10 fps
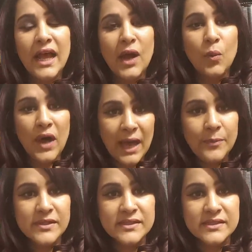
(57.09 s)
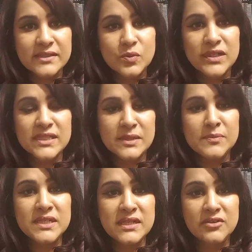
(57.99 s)
And what happens is when
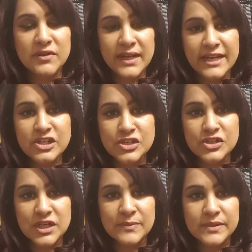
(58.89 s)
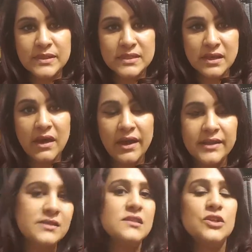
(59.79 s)
somebody in a relationship
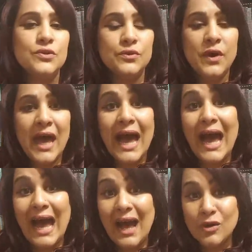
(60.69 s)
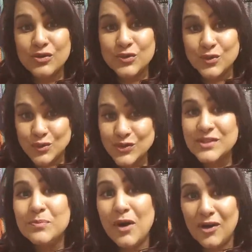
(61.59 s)
decides to
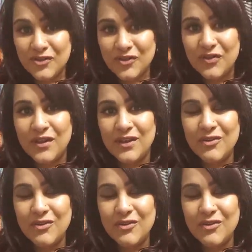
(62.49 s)
outsource parts of the